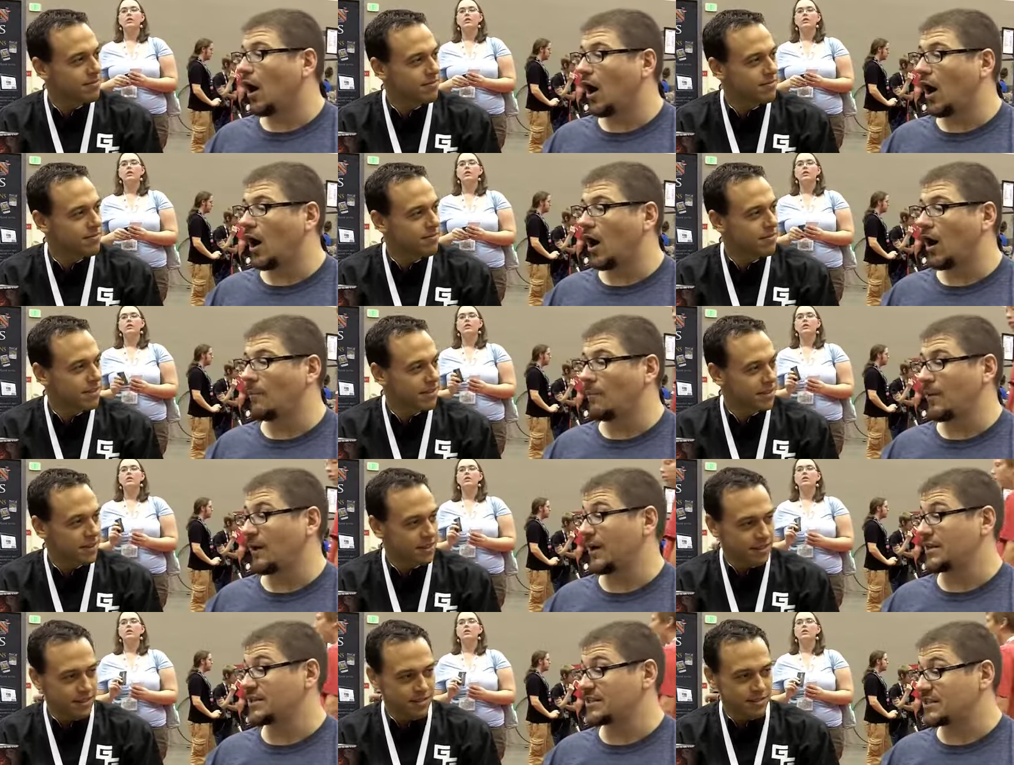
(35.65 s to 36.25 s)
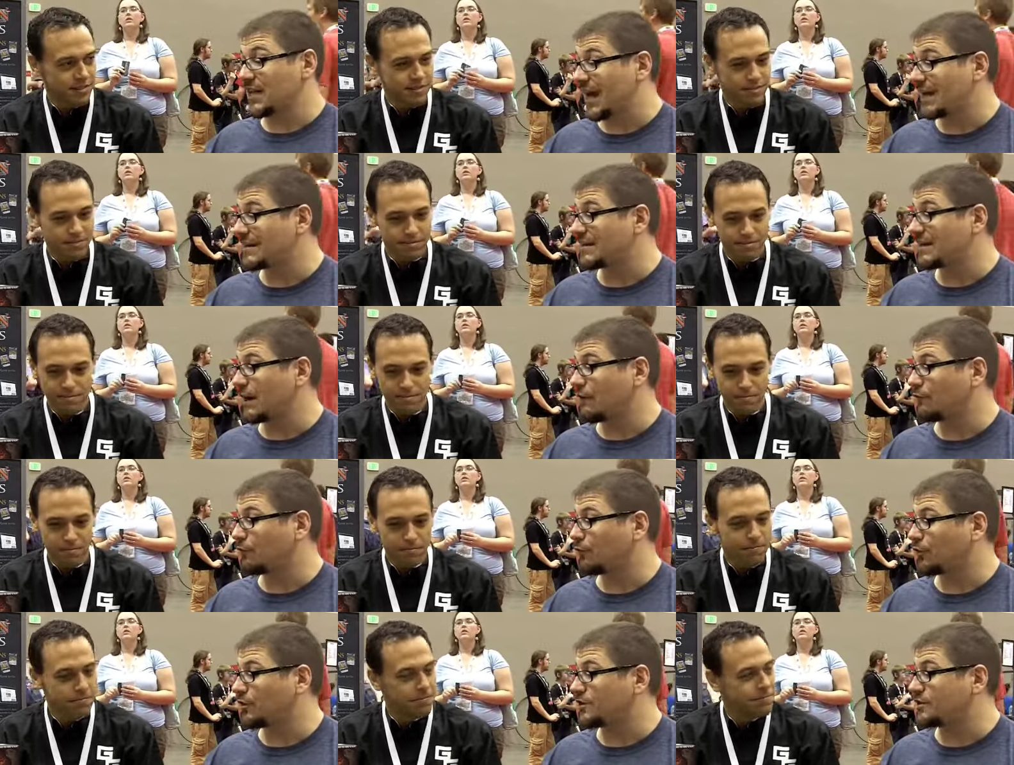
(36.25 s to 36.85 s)
Speaker 1: Um, and I sat
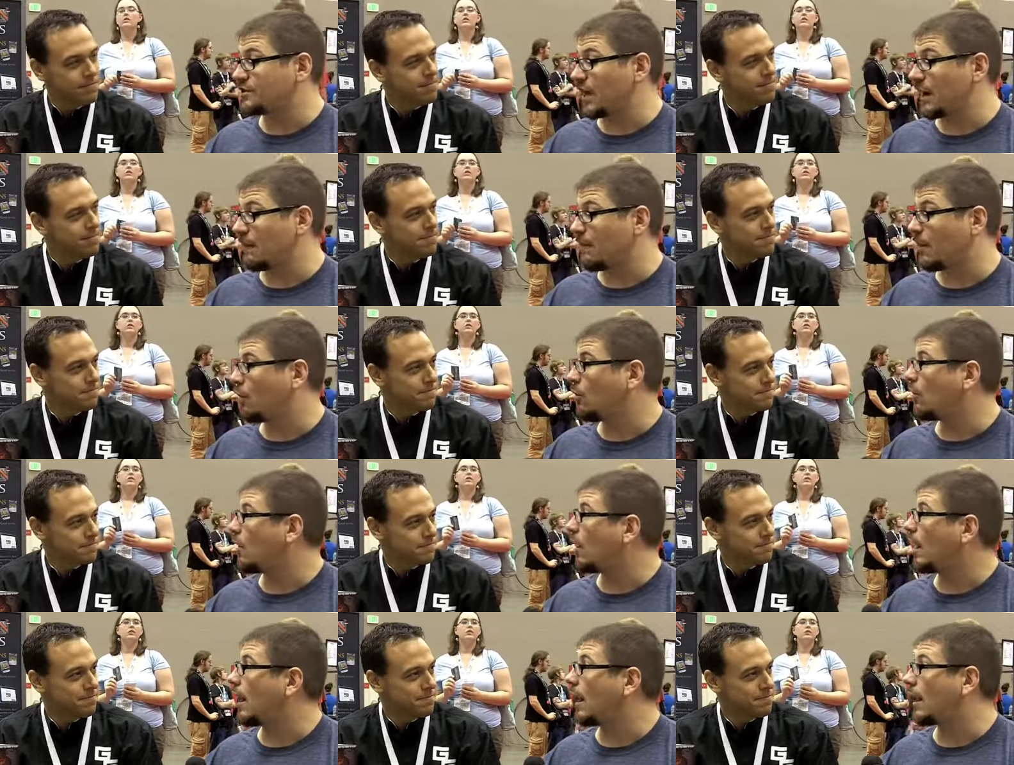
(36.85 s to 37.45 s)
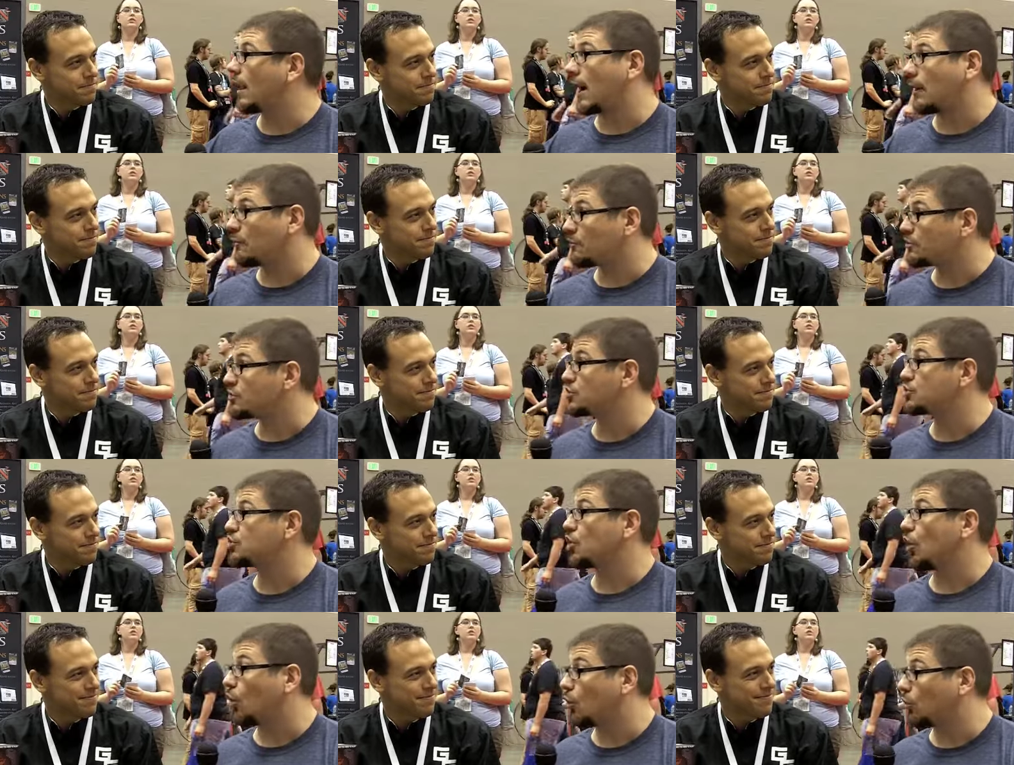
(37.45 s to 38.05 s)
down for a demo, and I
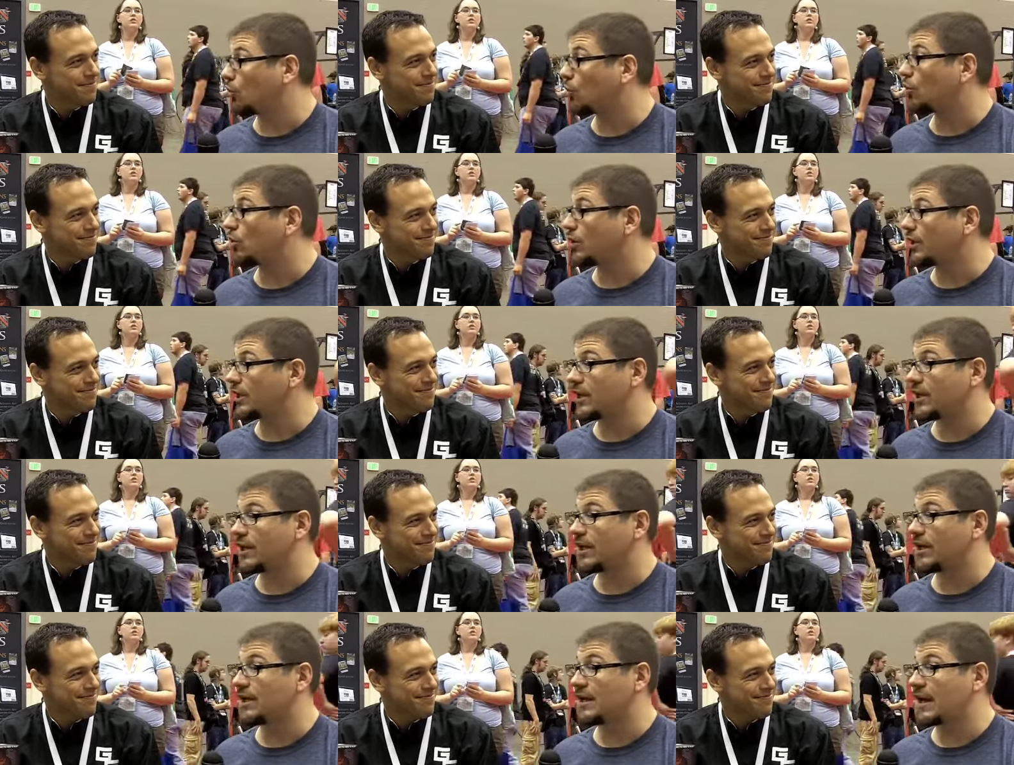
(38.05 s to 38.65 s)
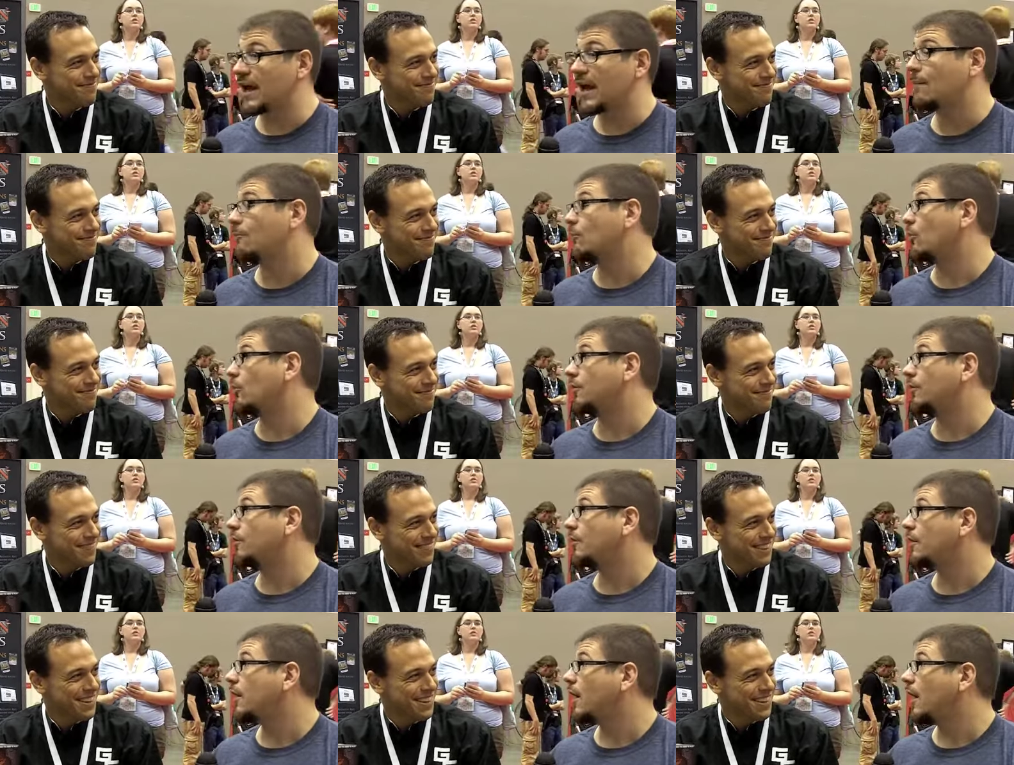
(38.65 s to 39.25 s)
was totally
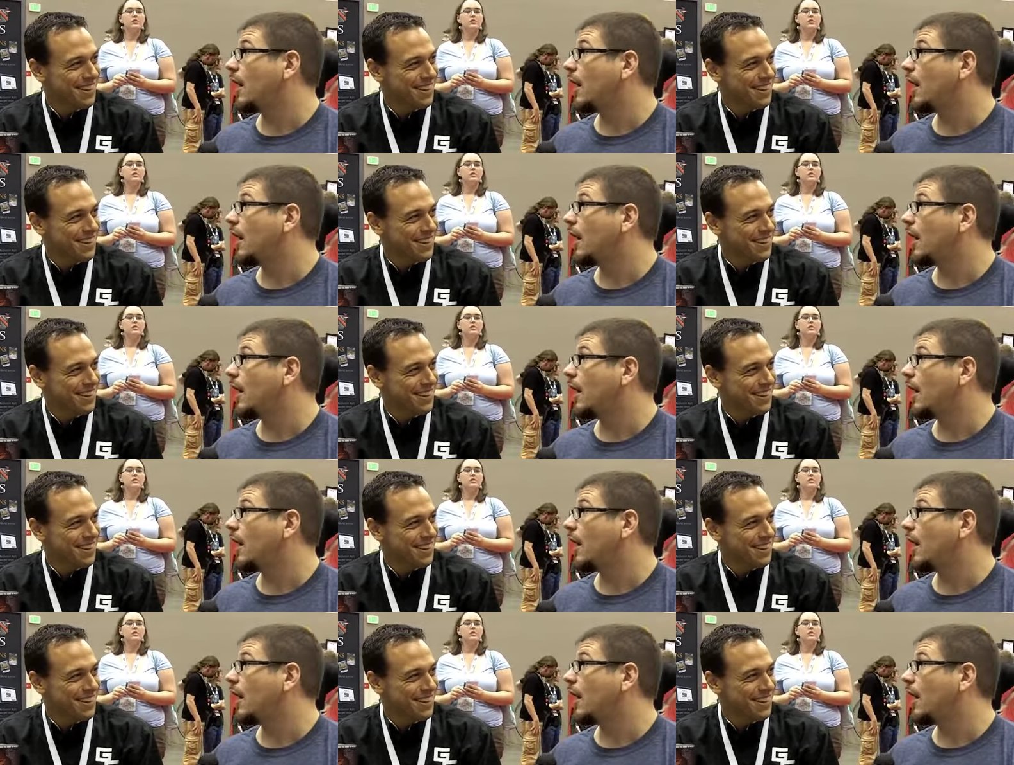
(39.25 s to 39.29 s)
enamored.